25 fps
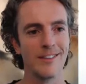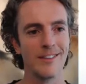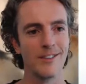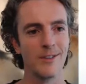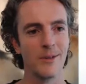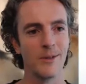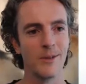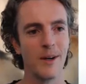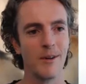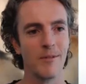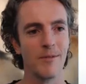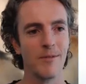And
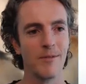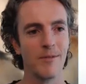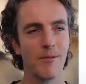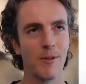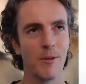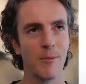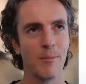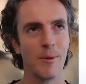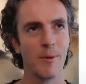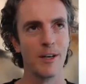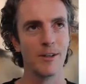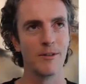so
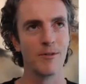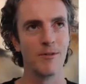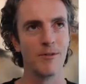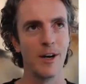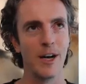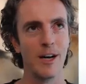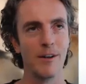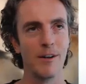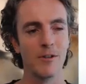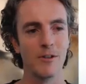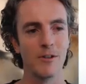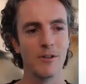for the past
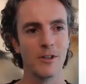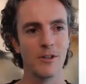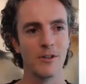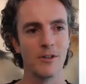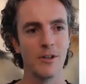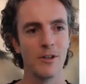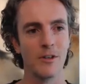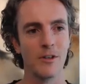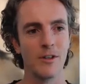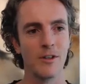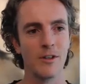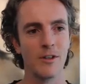5 or
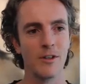6 years,